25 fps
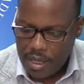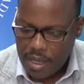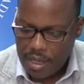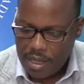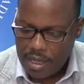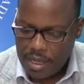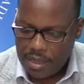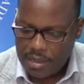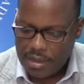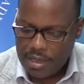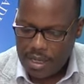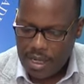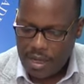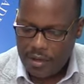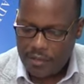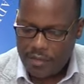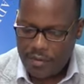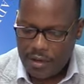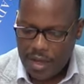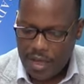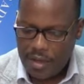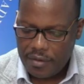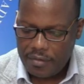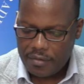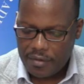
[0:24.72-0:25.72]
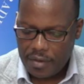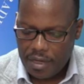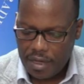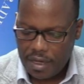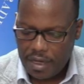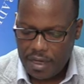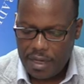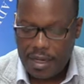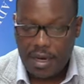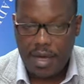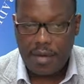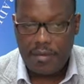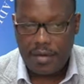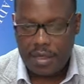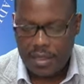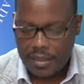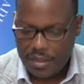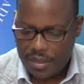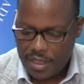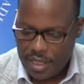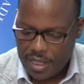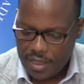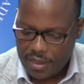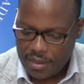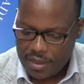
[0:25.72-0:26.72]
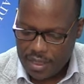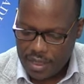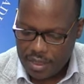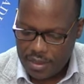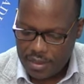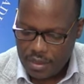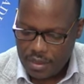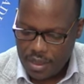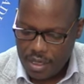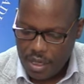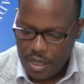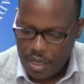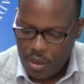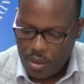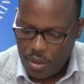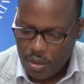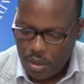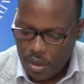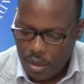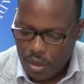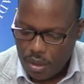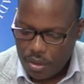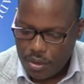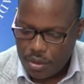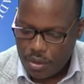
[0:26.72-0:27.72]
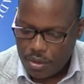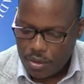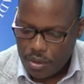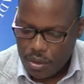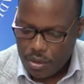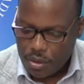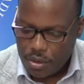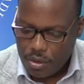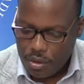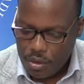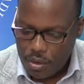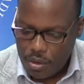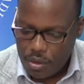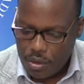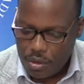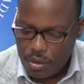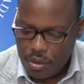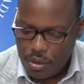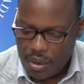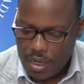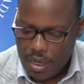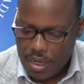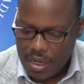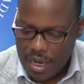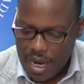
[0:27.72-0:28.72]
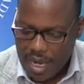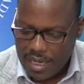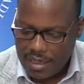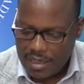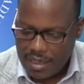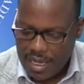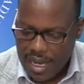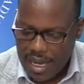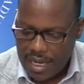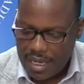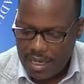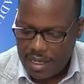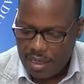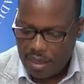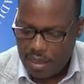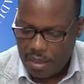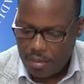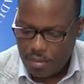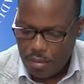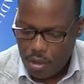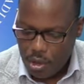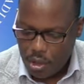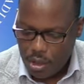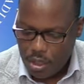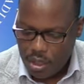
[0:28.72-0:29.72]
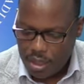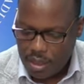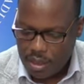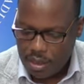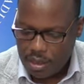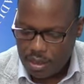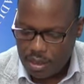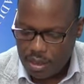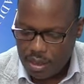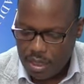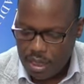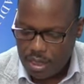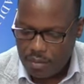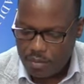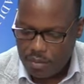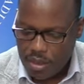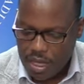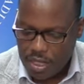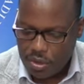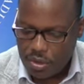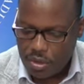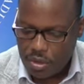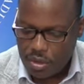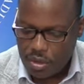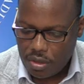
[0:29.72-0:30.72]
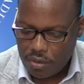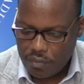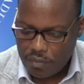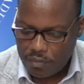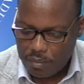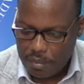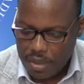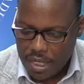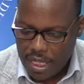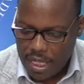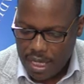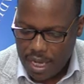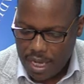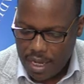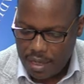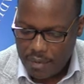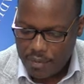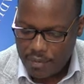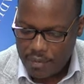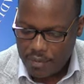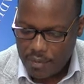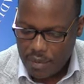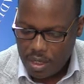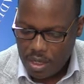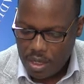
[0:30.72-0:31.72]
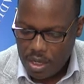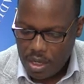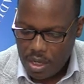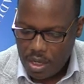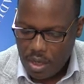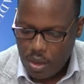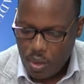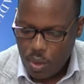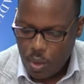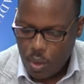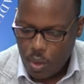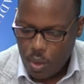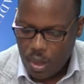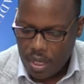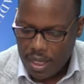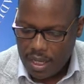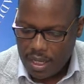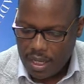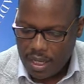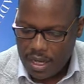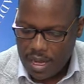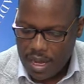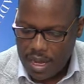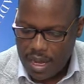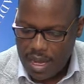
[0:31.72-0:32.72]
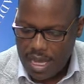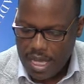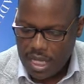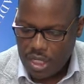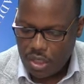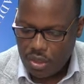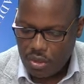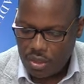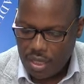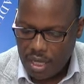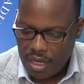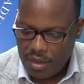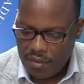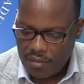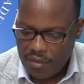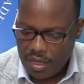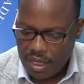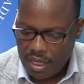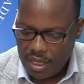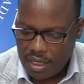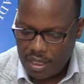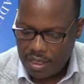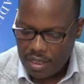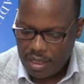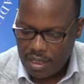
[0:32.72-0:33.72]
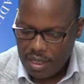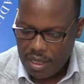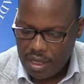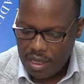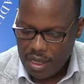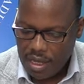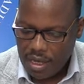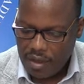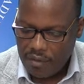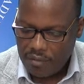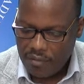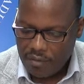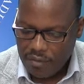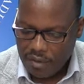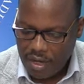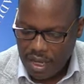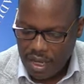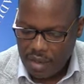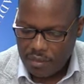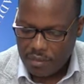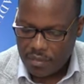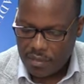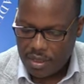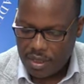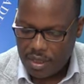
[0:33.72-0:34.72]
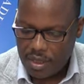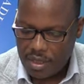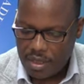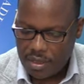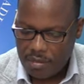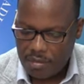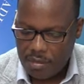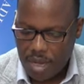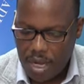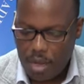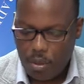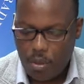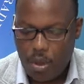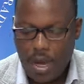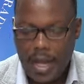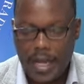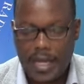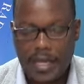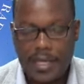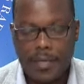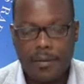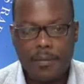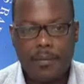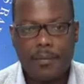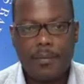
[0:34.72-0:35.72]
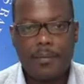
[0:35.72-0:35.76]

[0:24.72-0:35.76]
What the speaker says: And Isaiah 5:11 says that, "Woe to those who arise early in the morning in pursuit of beer, who linger into the evening inflamed by wine."